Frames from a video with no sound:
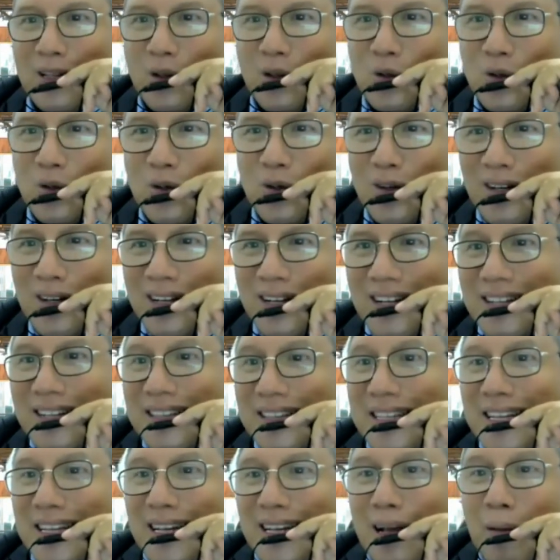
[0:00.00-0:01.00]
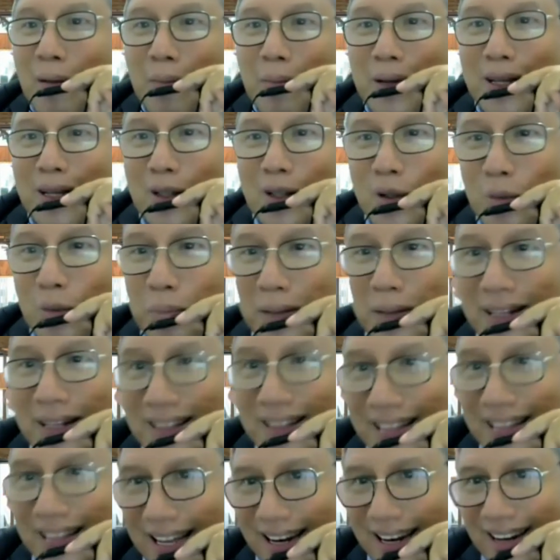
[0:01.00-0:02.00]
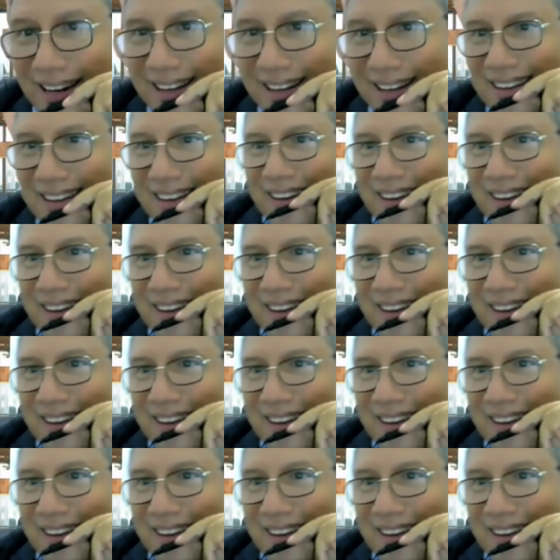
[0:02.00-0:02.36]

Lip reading: itu tidak begitu pintar.